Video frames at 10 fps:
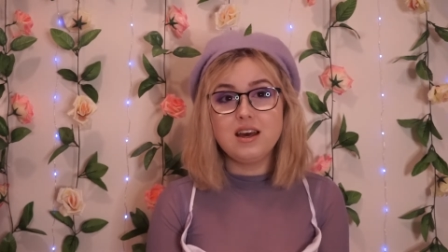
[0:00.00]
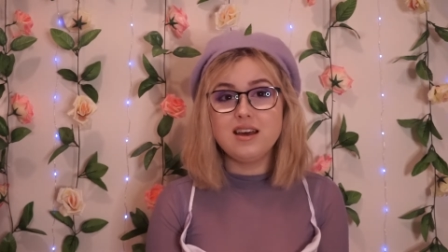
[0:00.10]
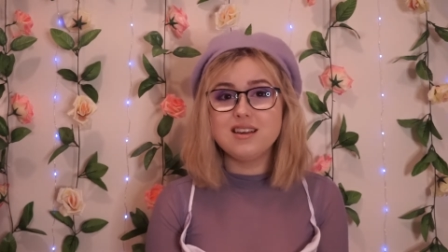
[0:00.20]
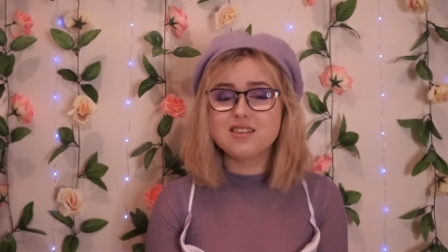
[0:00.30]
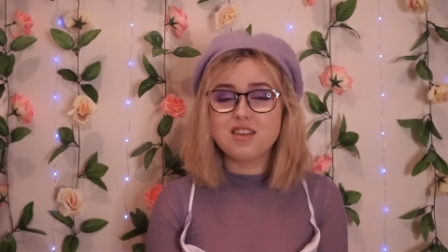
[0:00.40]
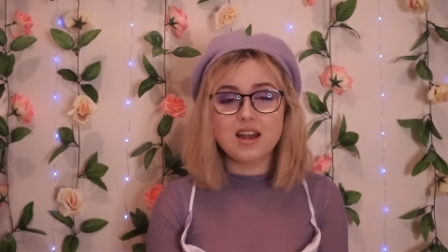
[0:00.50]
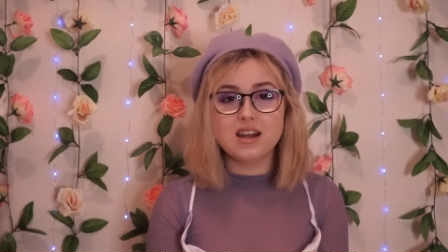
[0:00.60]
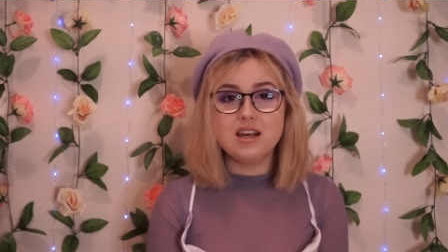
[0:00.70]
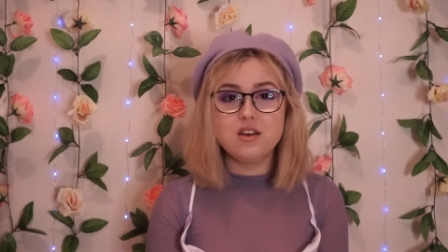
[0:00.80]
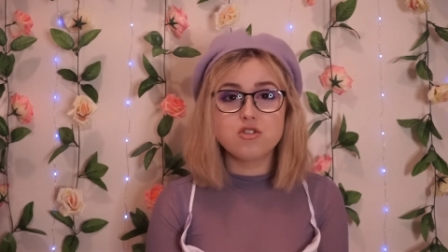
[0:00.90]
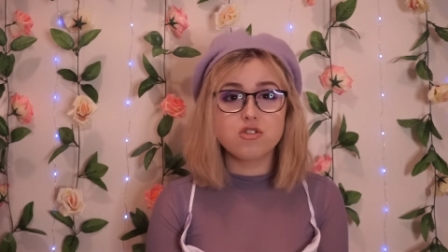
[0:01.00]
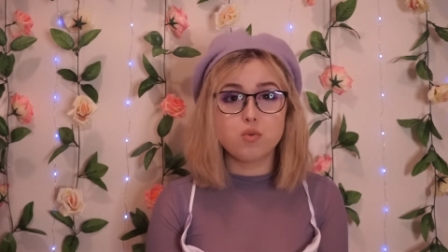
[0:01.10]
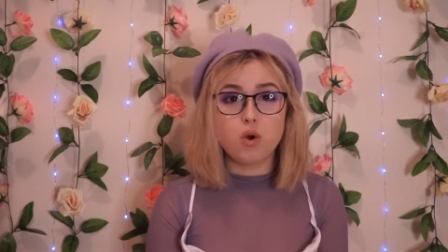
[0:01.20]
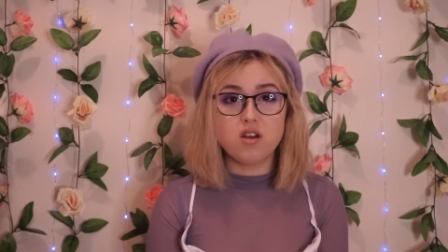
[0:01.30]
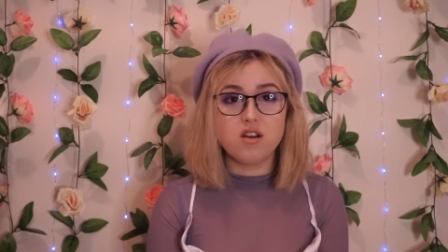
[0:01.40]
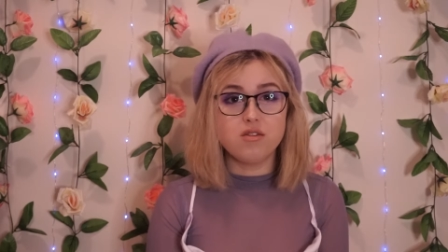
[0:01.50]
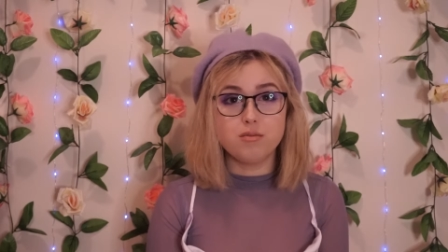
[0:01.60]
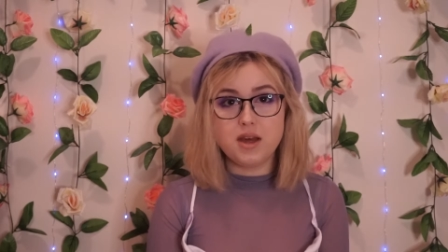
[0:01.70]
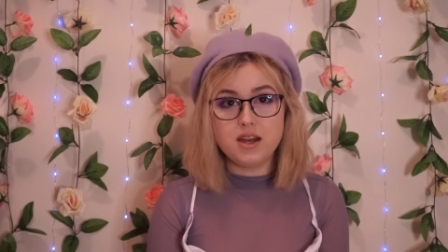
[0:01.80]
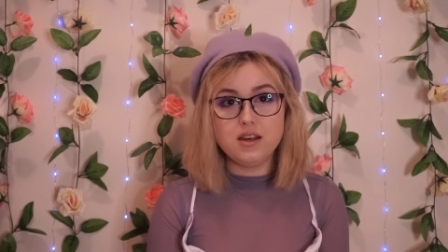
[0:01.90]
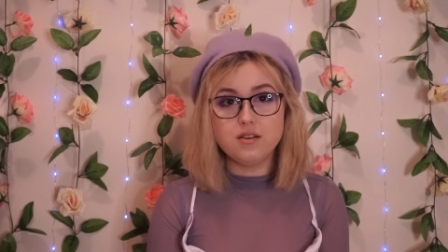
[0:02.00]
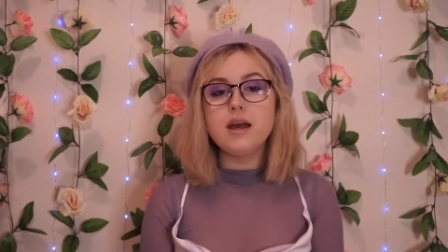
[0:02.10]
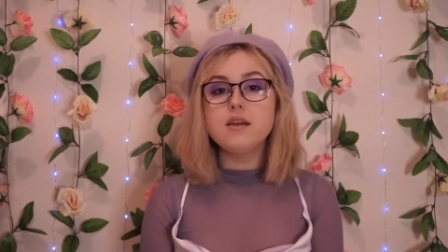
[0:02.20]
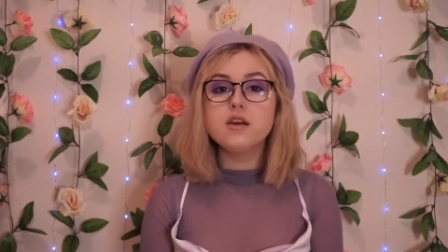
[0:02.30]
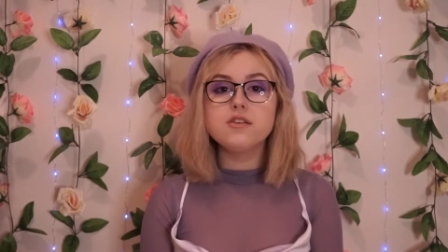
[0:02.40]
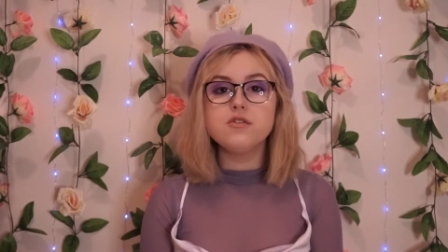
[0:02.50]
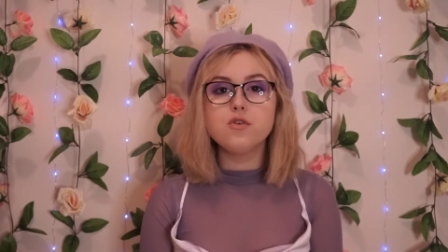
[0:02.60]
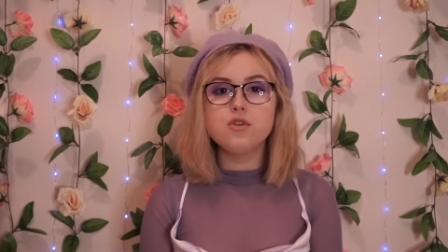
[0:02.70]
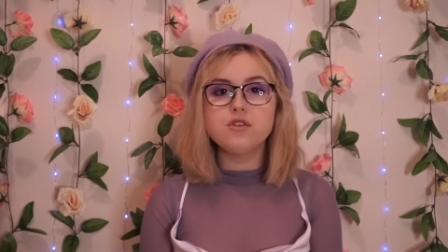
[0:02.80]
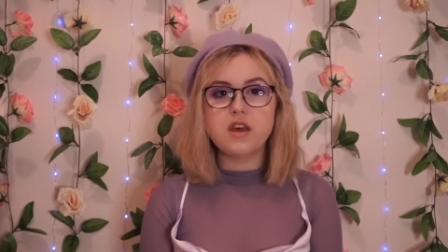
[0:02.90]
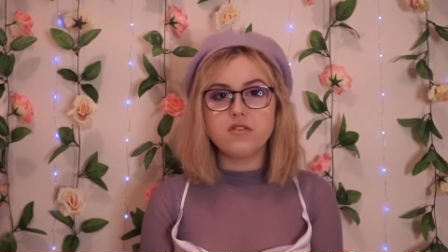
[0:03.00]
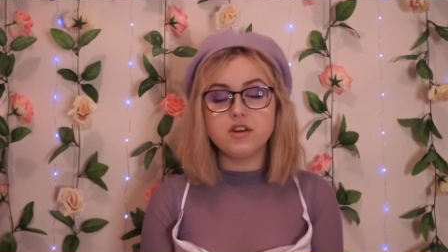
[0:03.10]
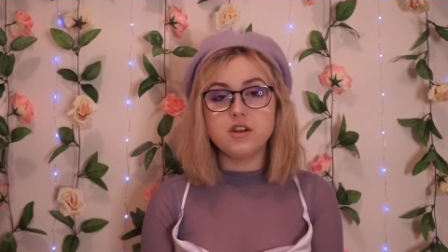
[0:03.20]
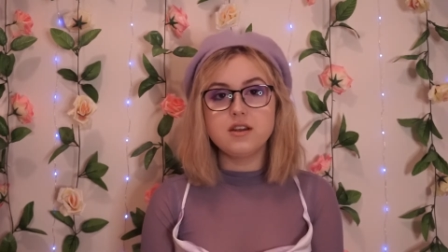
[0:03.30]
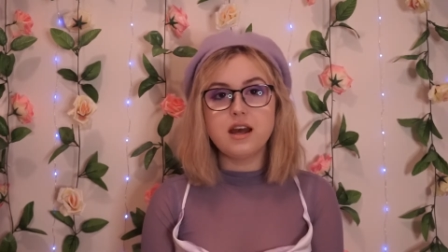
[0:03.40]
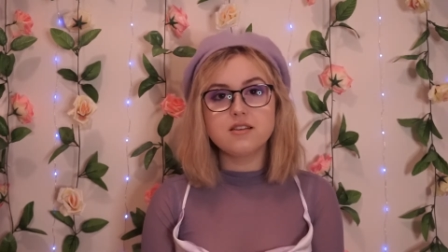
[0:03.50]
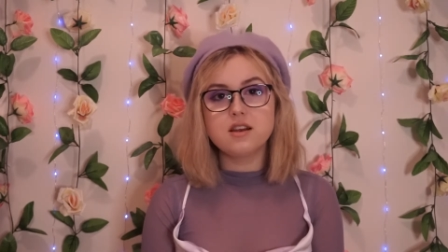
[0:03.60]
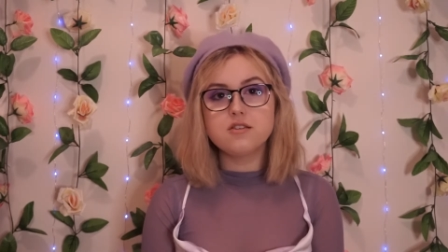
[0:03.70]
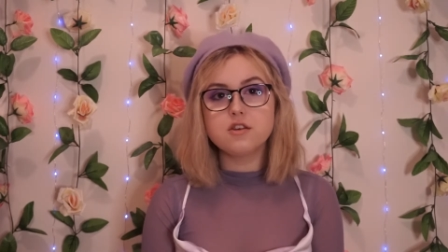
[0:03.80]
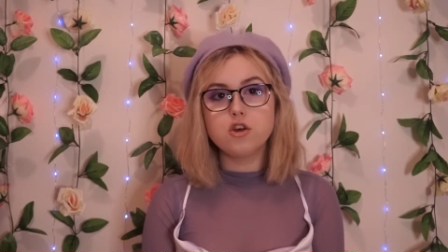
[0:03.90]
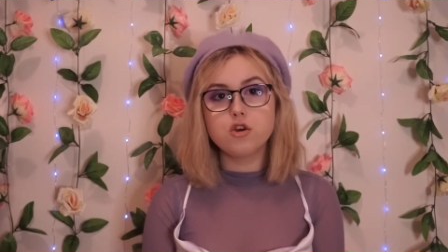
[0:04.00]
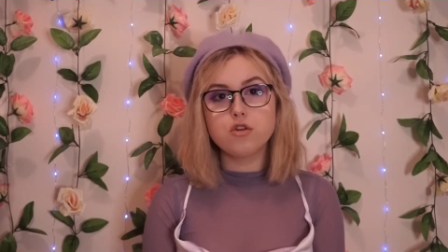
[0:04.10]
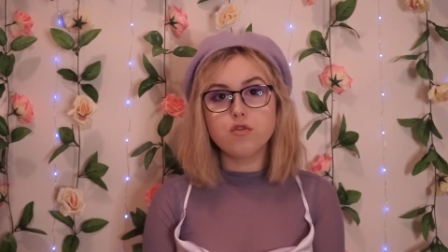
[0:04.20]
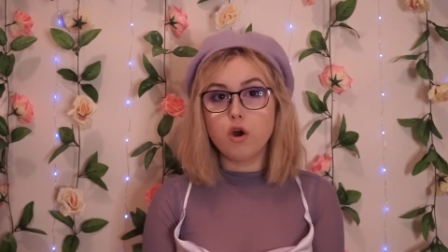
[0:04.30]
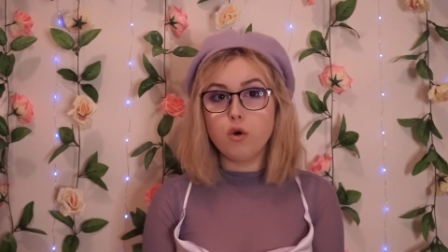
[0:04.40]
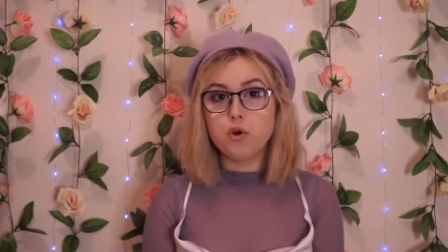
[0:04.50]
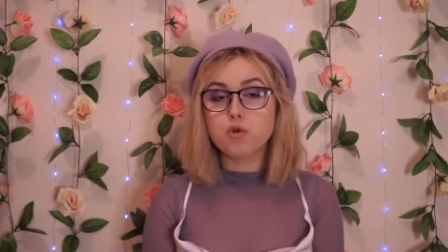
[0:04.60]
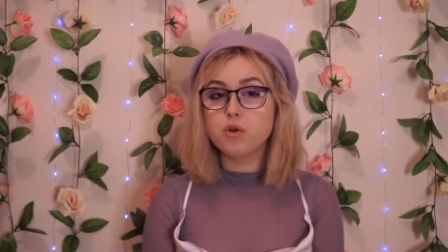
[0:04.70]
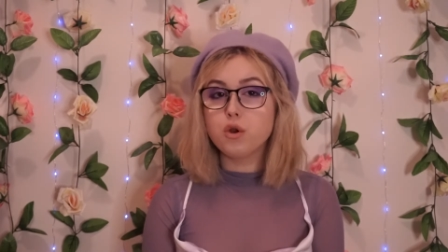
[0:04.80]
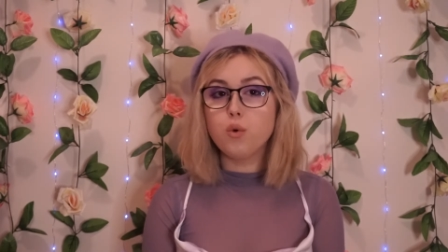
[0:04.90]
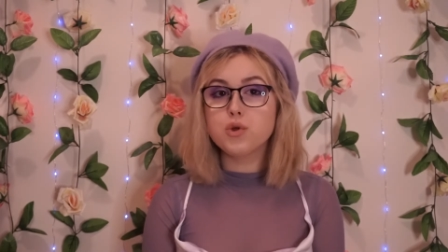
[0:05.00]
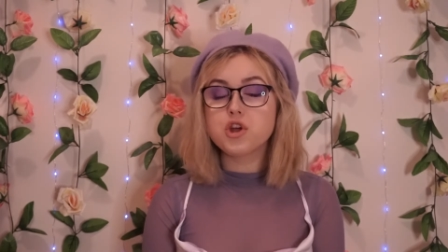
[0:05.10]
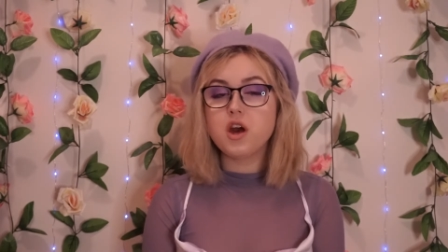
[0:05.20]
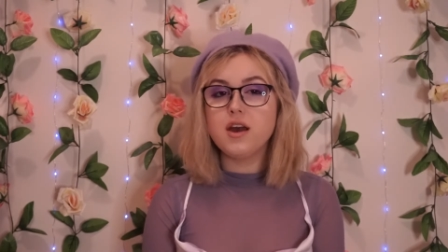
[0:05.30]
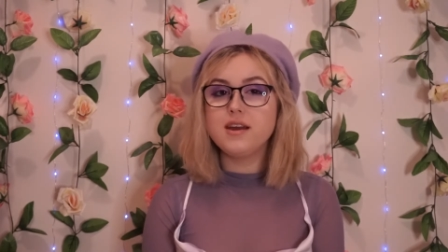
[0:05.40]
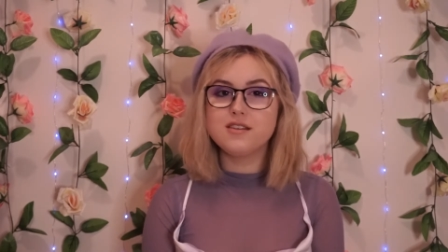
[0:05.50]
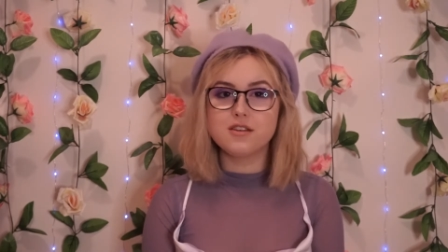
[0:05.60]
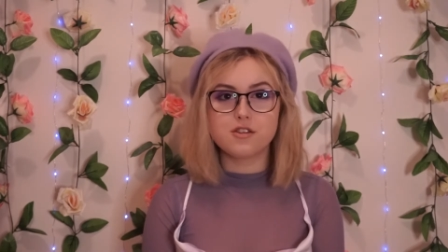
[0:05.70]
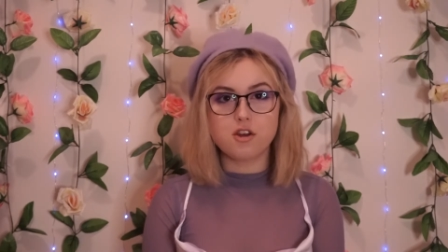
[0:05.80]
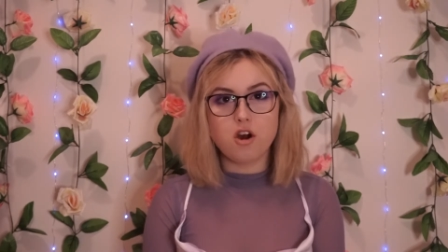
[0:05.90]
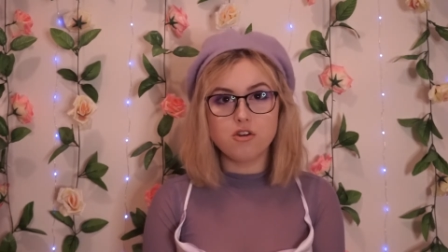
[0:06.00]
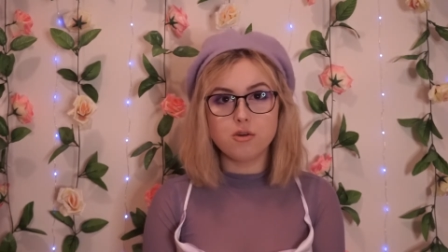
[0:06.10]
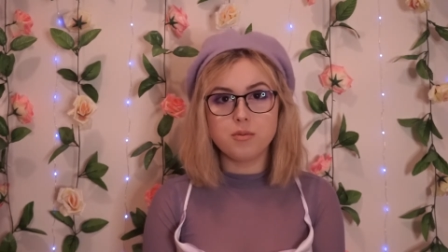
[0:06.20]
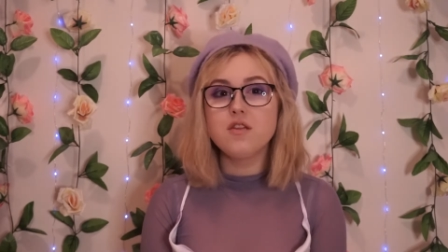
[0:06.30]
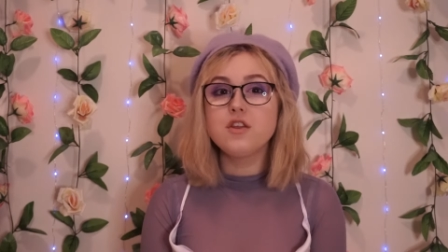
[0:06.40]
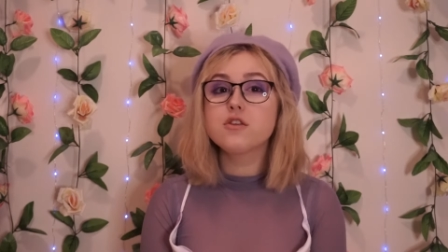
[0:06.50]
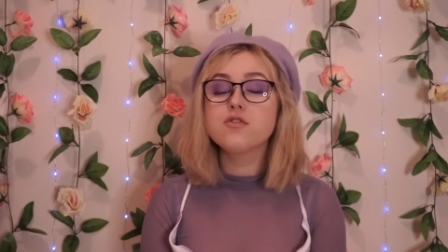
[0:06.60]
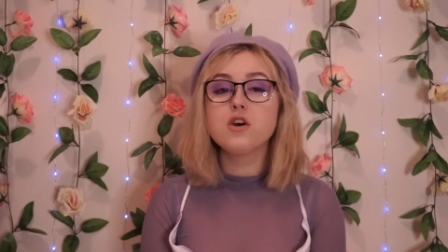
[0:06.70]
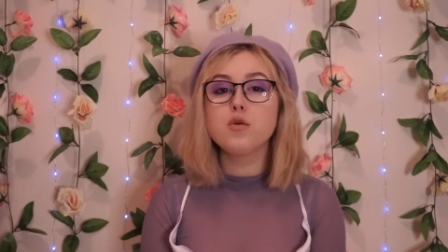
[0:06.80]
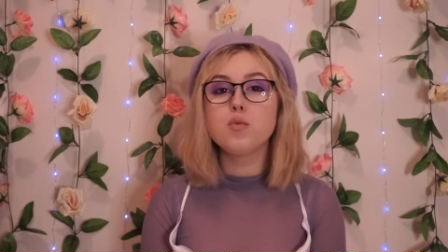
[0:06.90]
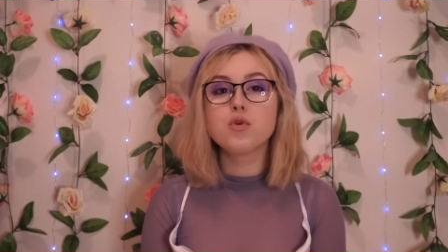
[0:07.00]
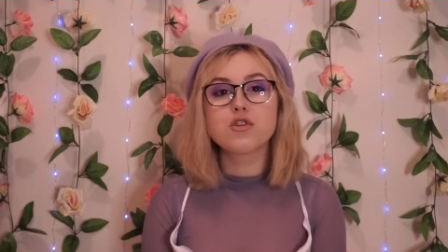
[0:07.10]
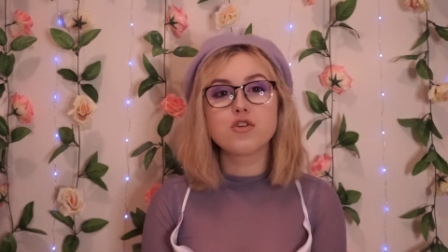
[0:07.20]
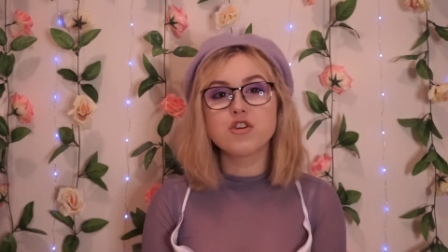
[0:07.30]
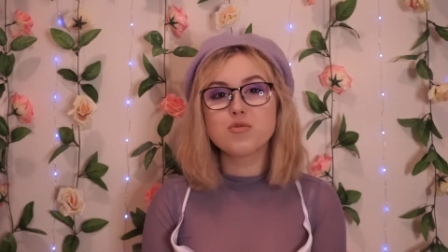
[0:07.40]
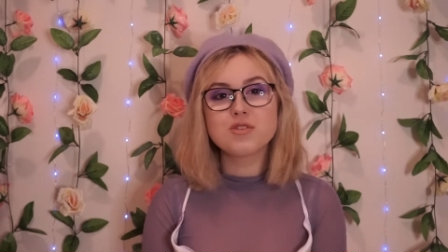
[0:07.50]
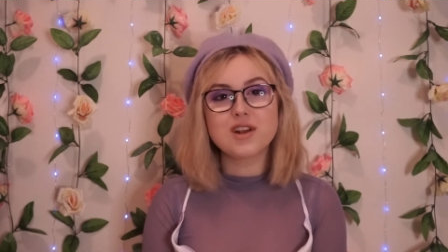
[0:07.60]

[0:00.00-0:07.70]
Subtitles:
is sadly just one of many. In 1947, Natalie secured the role which would launch her into stardom. This film was the Christmas